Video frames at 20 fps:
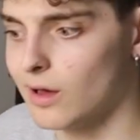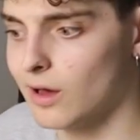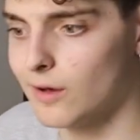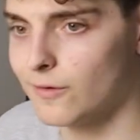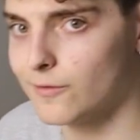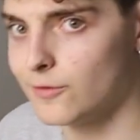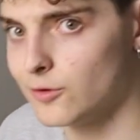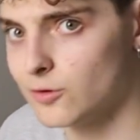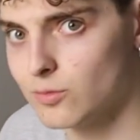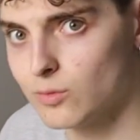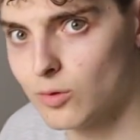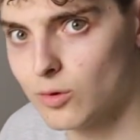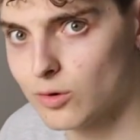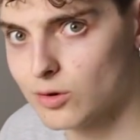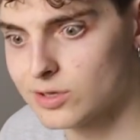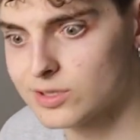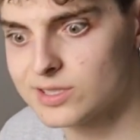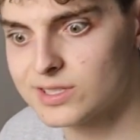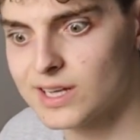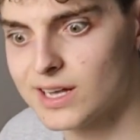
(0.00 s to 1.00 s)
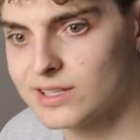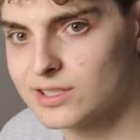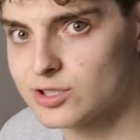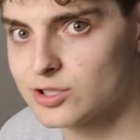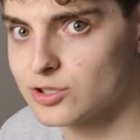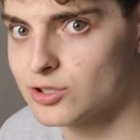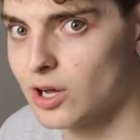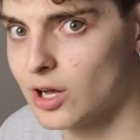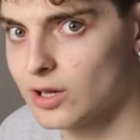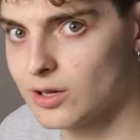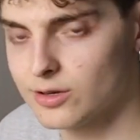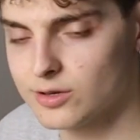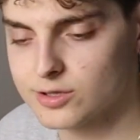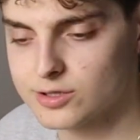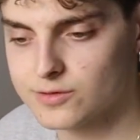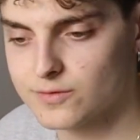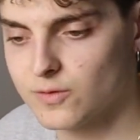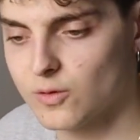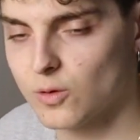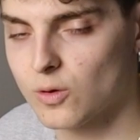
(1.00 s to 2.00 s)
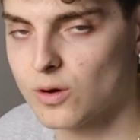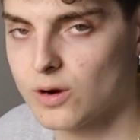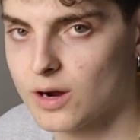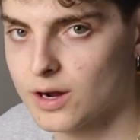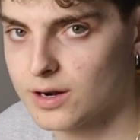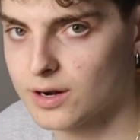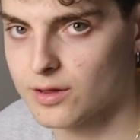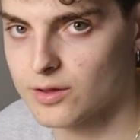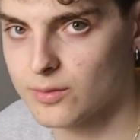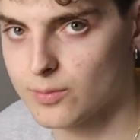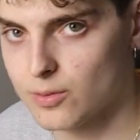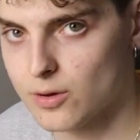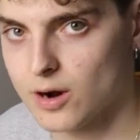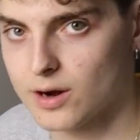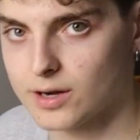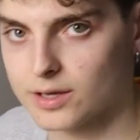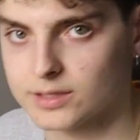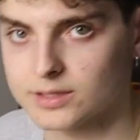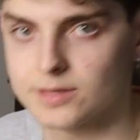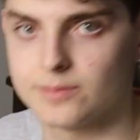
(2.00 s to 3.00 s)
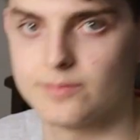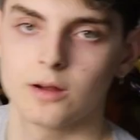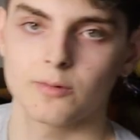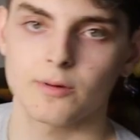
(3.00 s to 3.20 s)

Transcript: a few more cents, dollars for another product.